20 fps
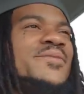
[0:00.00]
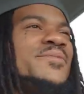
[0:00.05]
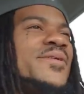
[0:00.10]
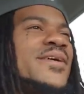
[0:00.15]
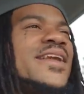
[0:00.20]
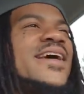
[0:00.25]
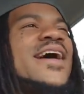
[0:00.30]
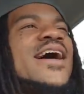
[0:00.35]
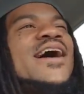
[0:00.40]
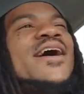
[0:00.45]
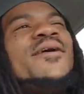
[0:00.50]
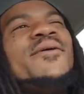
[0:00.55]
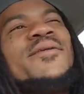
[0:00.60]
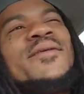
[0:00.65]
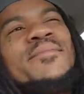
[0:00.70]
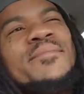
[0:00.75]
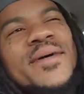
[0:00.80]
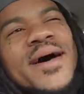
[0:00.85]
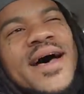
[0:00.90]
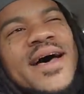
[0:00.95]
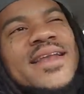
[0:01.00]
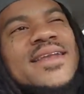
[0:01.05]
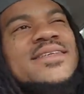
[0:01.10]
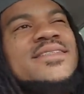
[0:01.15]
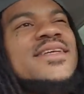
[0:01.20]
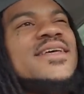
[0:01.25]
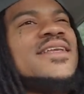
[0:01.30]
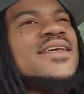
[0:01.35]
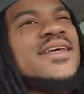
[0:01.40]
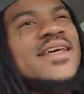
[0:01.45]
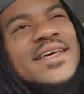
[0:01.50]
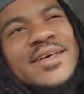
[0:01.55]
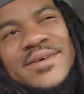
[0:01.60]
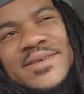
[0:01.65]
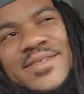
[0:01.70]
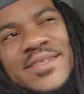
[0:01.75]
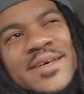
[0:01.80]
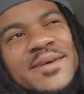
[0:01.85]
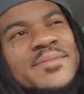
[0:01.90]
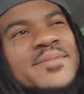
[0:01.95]
the one that got all the bodies that'll
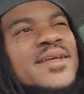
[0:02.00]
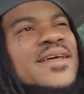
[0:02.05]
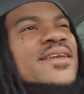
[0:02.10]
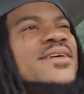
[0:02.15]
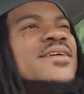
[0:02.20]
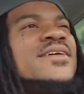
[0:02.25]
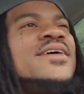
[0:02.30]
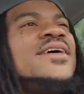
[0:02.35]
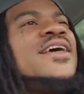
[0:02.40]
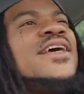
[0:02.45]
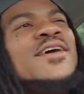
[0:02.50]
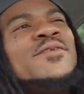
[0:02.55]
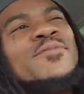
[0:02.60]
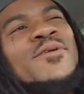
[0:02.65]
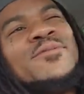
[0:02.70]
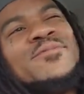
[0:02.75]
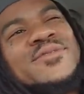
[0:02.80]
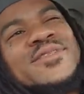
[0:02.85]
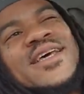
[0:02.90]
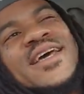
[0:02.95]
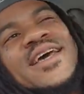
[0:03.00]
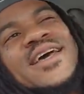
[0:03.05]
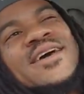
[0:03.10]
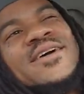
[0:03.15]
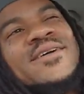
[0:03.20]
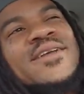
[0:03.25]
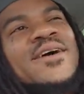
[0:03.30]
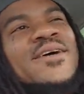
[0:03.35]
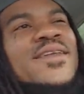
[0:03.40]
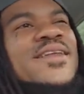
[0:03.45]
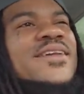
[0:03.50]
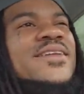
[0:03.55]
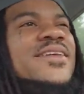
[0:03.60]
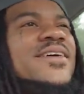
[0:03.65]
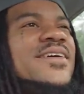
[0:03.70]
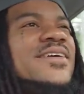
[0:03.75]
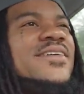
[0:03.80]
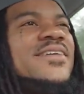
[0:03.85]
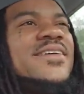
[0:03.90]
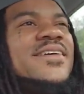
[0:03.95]
kill something that he won't tell and all that
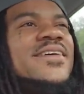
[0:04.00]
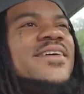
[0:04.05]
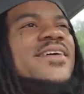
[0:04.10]
death.